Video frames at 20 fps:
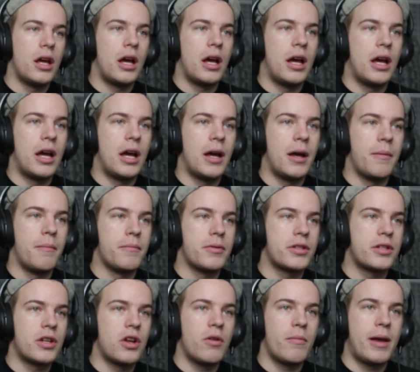Um,
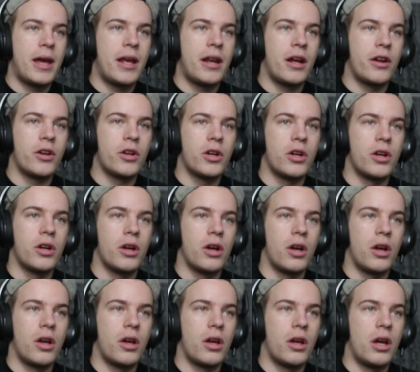snowman under,
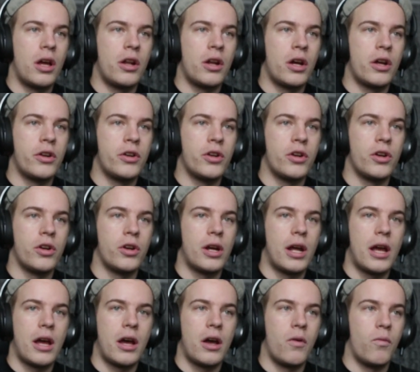uh,
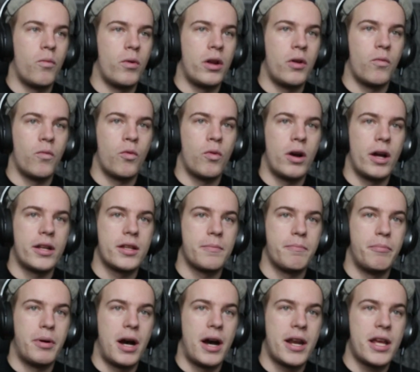under, uh, what, what?
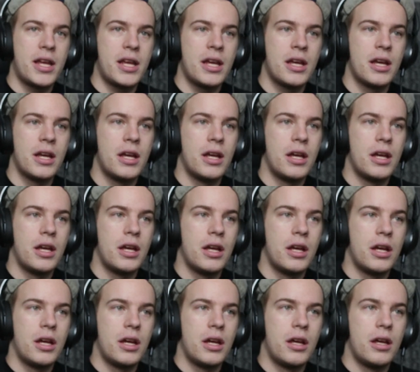Body?
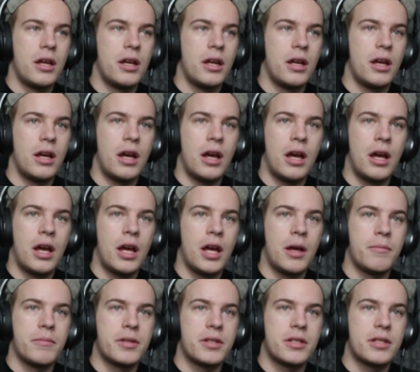
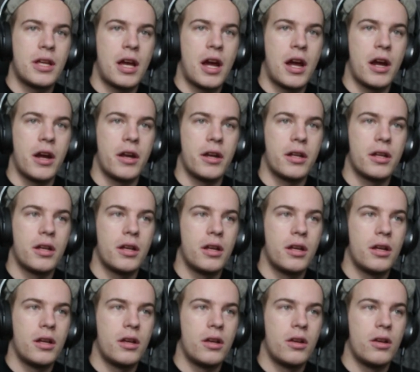Um, start.
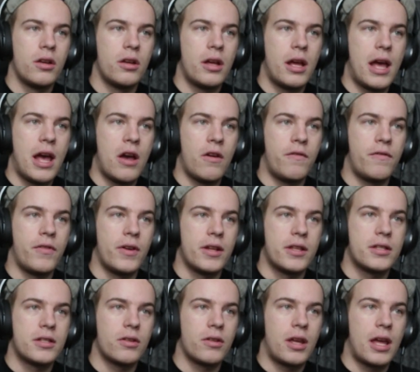
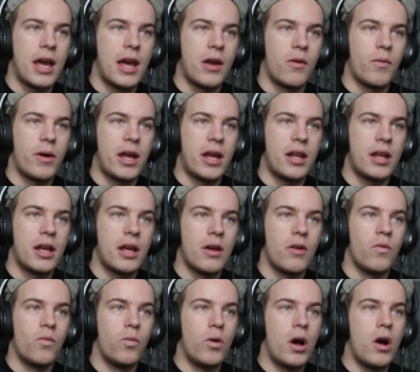Outfits. Okay, wait.
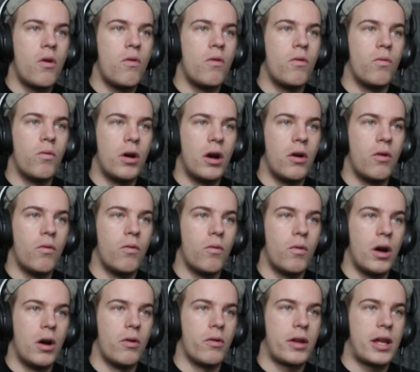Whoa, whoa,
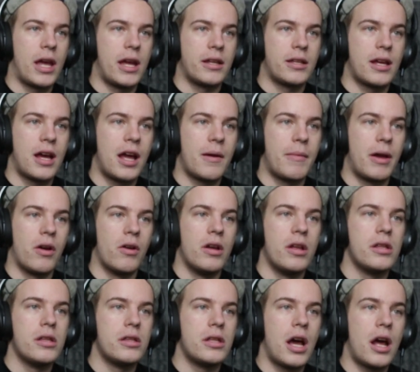whoa. Okay, time out.
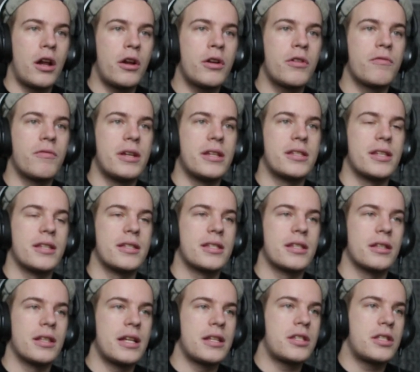Not under recents.
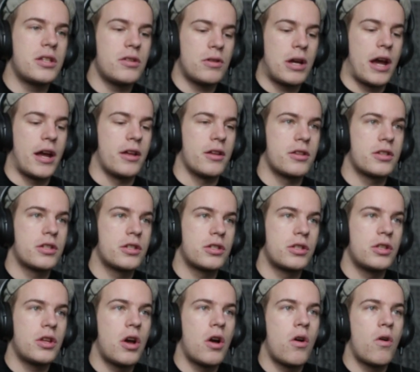Let's do right,
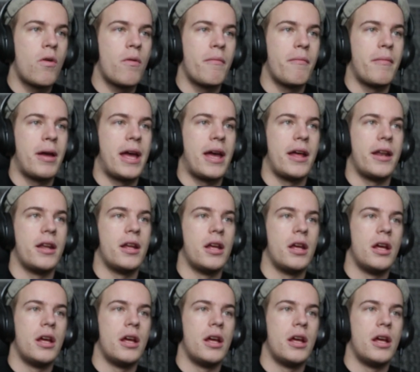snowman.